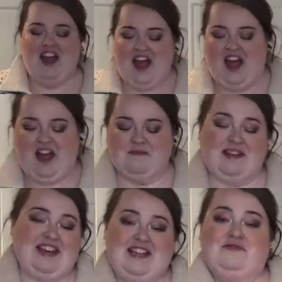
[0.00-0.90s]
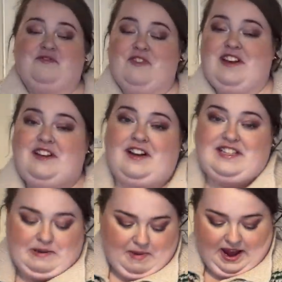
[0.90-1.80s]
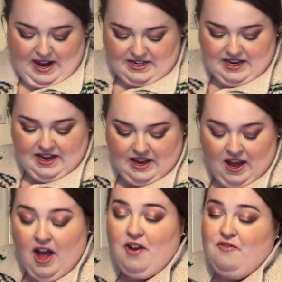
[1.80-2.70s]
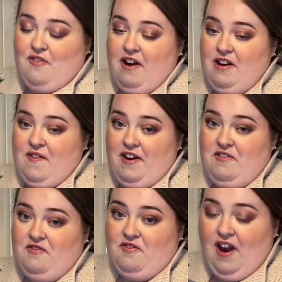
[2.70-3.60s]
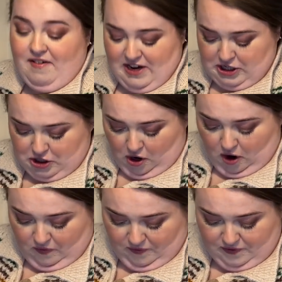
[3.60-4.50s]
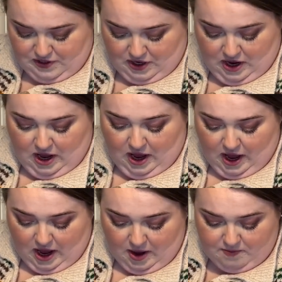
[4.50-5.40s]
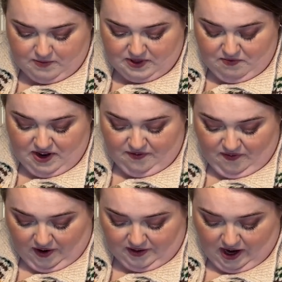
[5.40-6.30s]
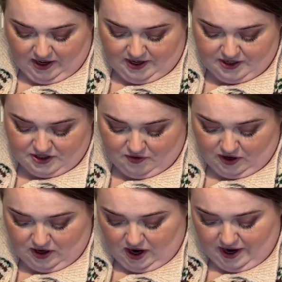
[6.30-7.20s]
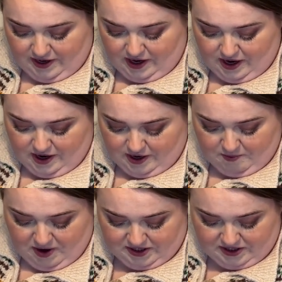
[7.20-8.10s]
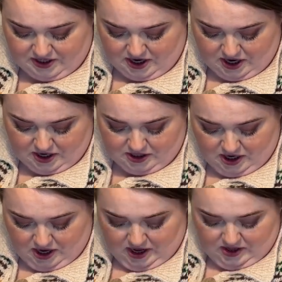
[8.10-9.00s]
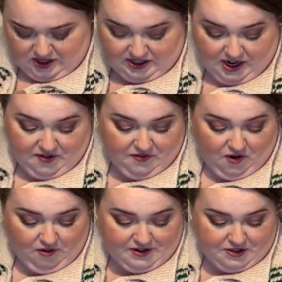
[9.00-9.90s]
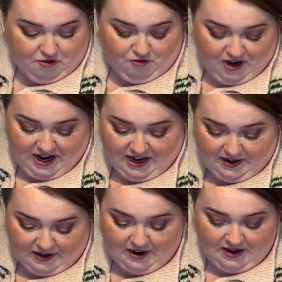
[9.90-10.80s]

But it is really nicely made, very, very, very soft. Some really fun colours. You've got lilac, mustard, this like forest green.